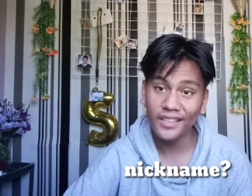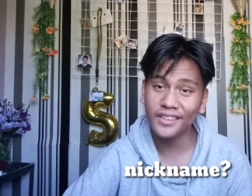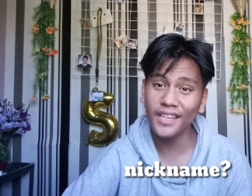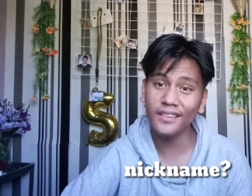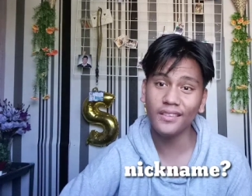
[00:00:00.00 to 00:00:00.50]

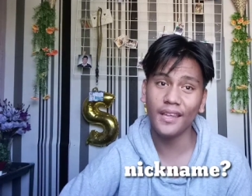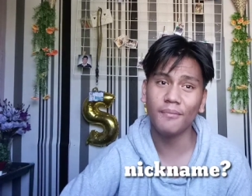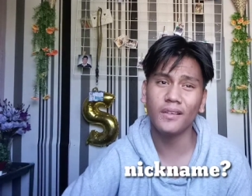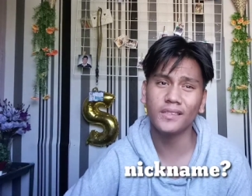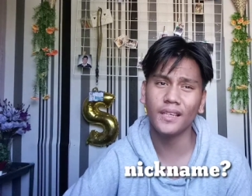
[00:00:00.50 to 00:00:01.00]

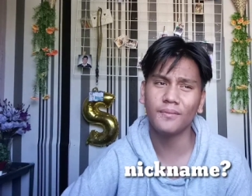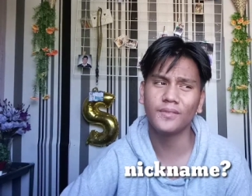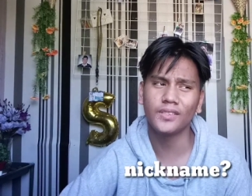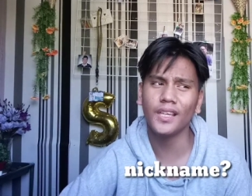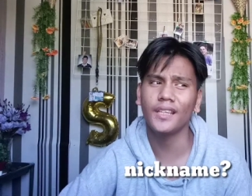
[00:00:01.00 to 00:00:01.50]
Nickname, as I've
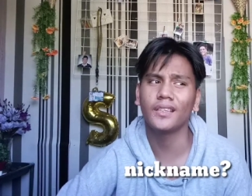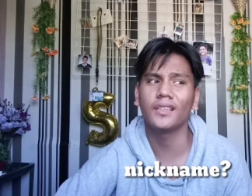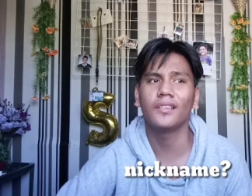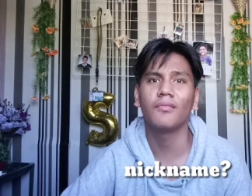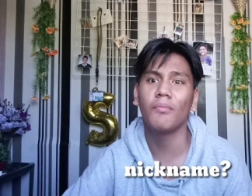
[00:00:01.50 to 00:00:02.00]
said,
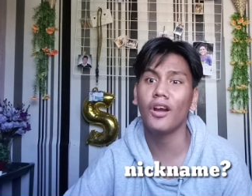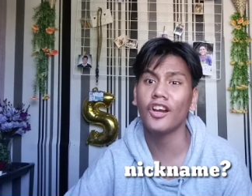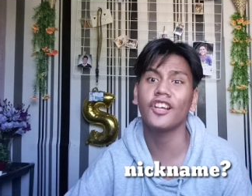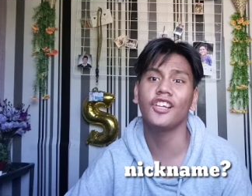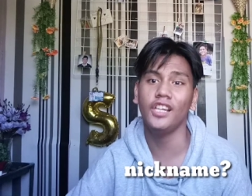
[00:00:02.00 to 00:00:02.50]

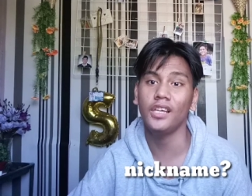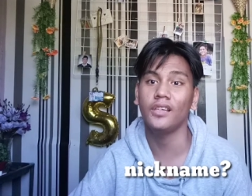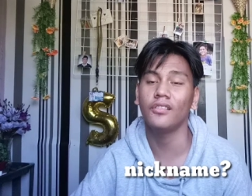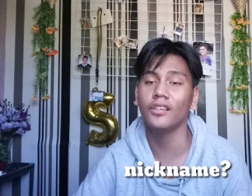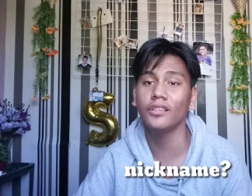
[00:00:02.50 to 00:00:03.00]
Marky.
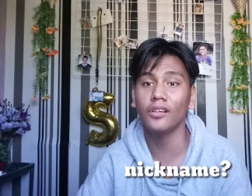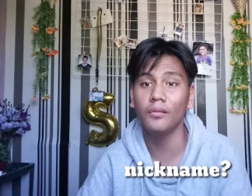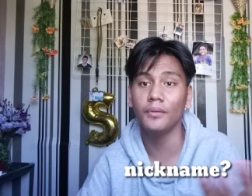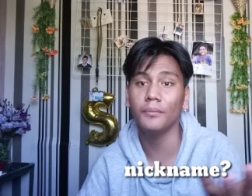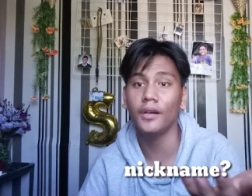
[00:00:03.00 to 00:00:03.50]
You can call
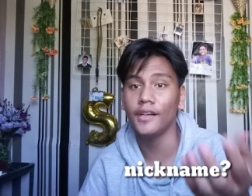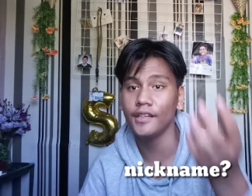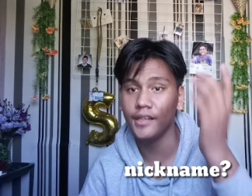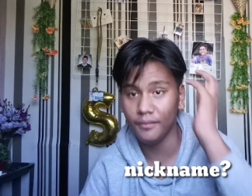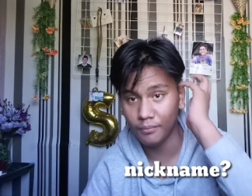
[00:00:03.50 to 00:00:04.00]
me
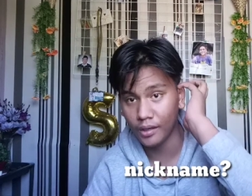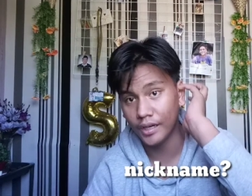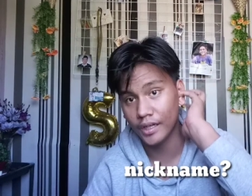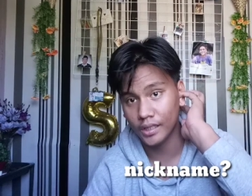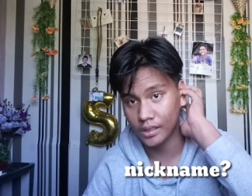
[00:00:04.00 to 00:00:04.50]
Marky,
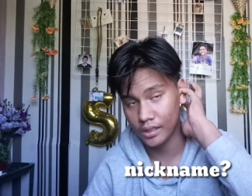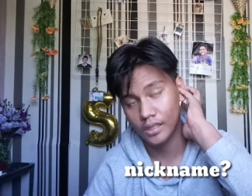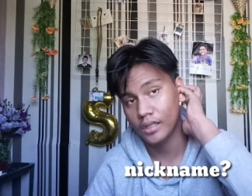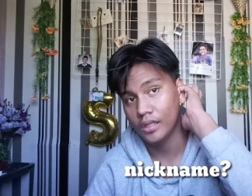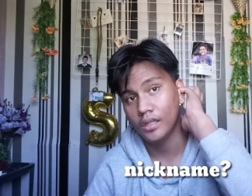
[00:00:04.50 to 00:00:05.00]
Mark,
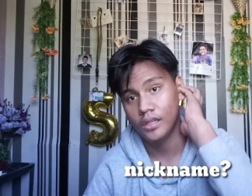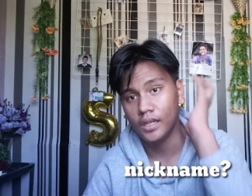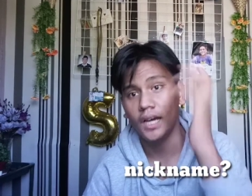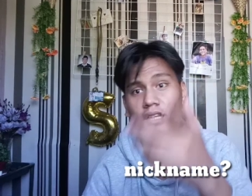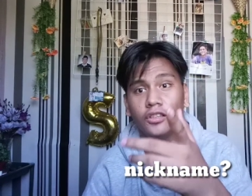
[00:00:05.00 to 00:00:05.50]

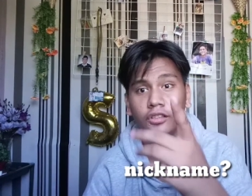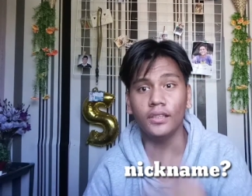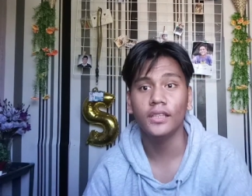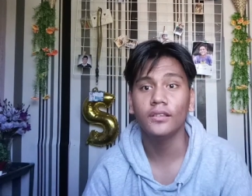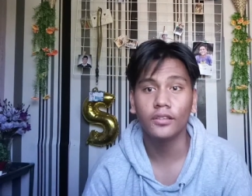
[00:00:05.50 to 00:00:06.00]

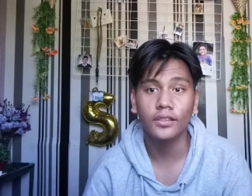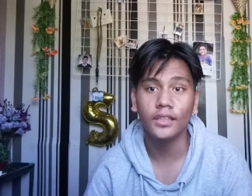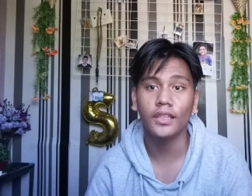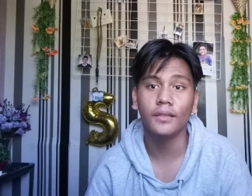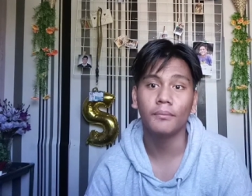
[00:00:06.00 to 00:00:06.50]
Anthony,
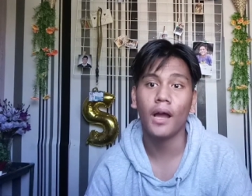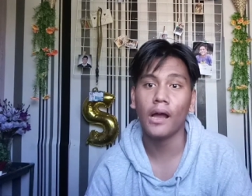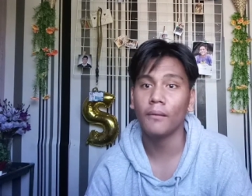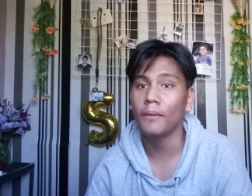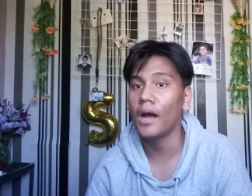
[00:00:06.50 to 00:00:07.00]
Tony, Mac,
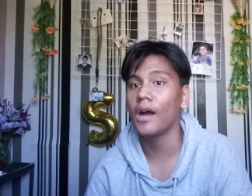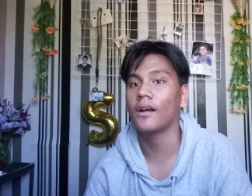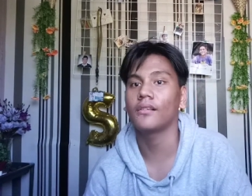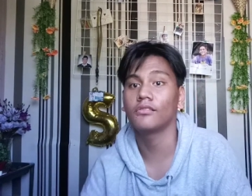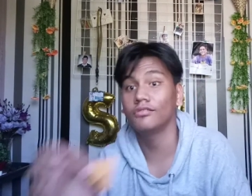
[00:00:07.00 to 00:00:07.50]
Mac.
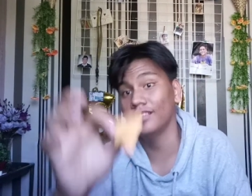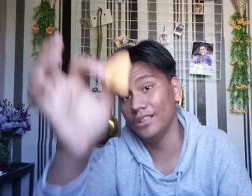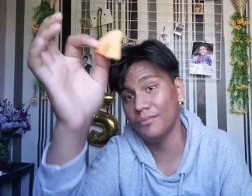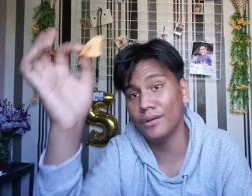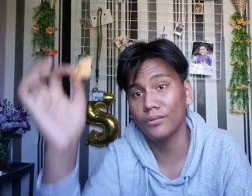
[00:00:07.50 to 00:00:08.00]
Kung
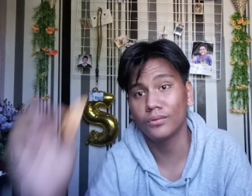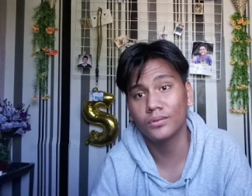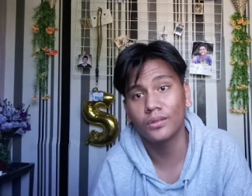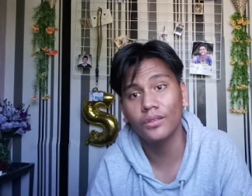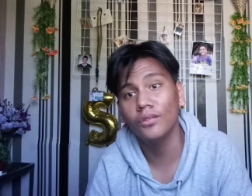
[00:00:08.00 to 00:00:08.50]
ano mang
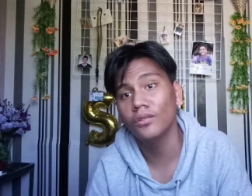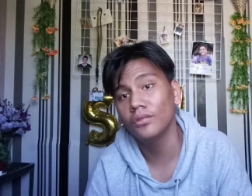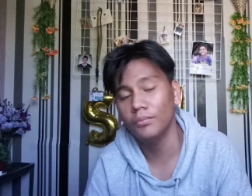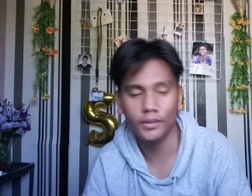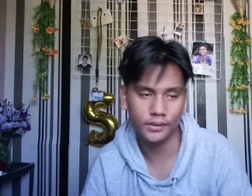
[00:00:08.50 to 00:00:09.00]
gusto nyo,
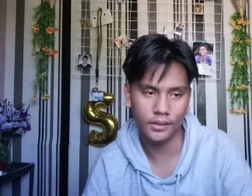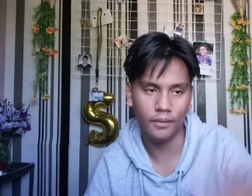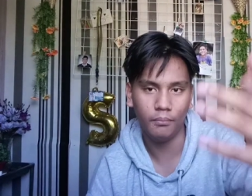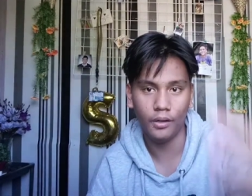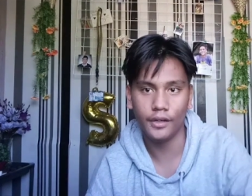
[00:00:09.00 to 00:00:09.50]
basta
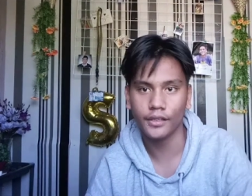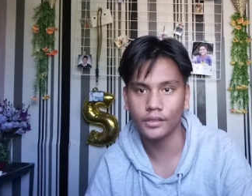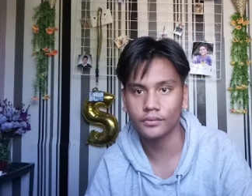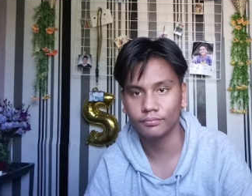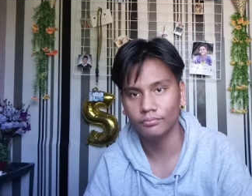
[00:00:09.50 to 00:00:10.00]
Mark.
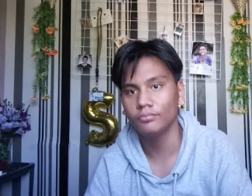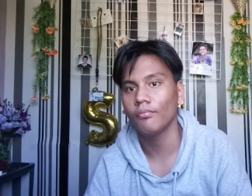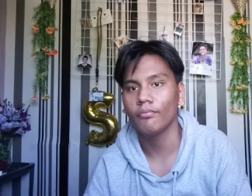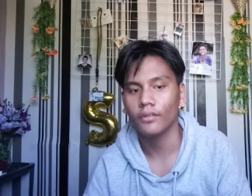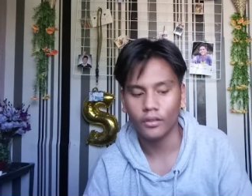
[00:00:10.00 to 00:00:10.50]

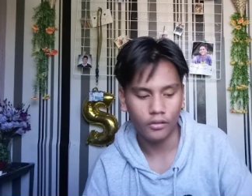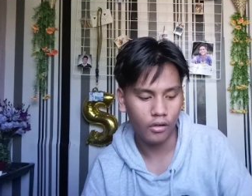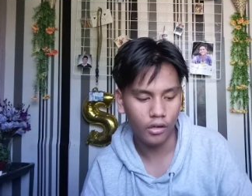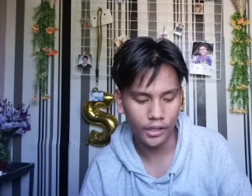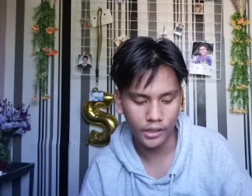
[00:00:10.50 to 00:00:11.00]

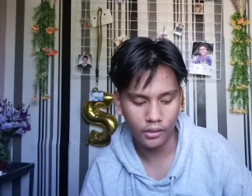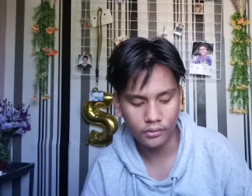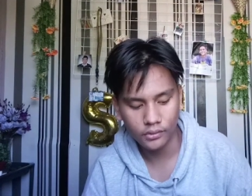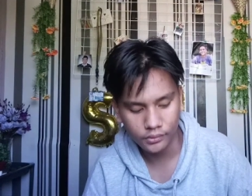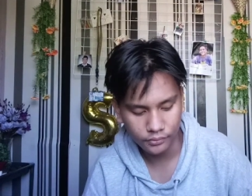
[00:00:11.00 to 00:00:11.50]
Okay na ako
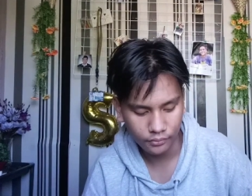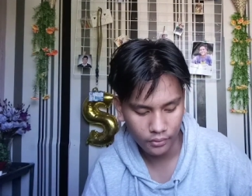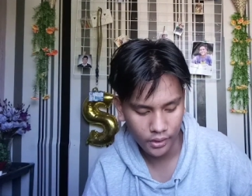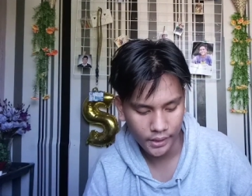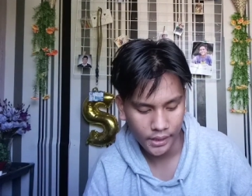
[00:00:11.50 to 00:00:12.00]
doon.
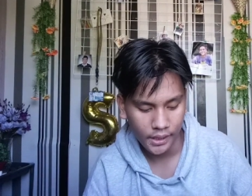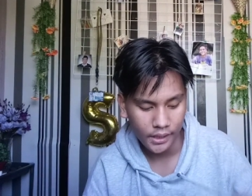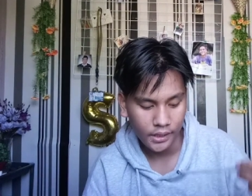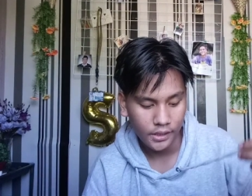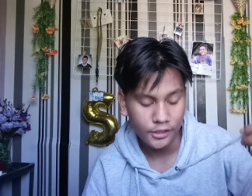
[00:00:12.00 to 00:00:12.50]

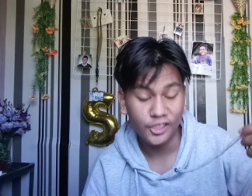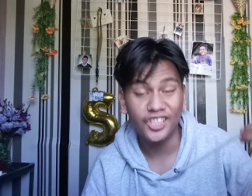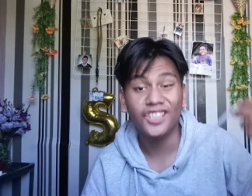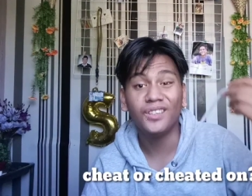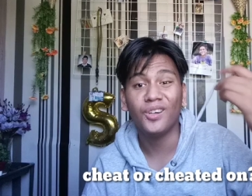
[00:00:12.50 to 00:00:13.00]

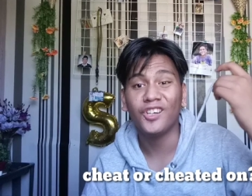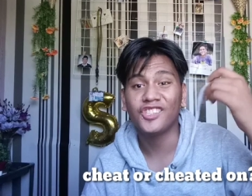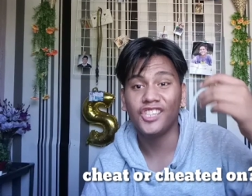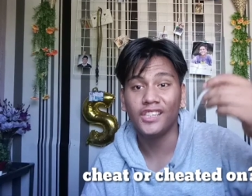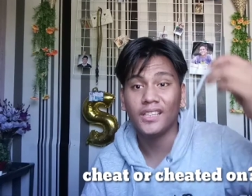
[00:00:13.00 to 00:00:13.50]
Cheat or
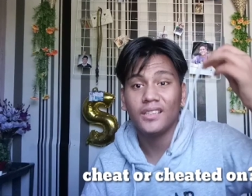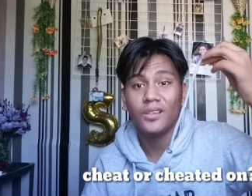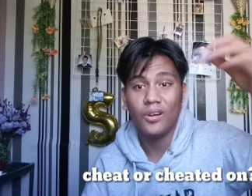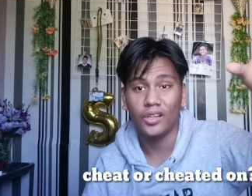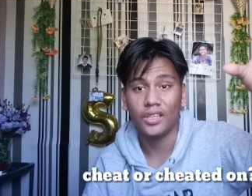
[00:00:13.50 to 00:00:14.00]
cheated
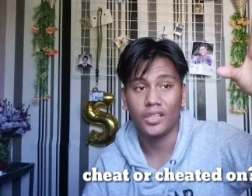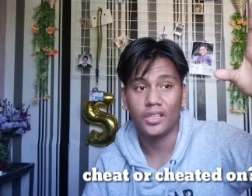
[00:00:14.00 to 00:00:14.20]
on?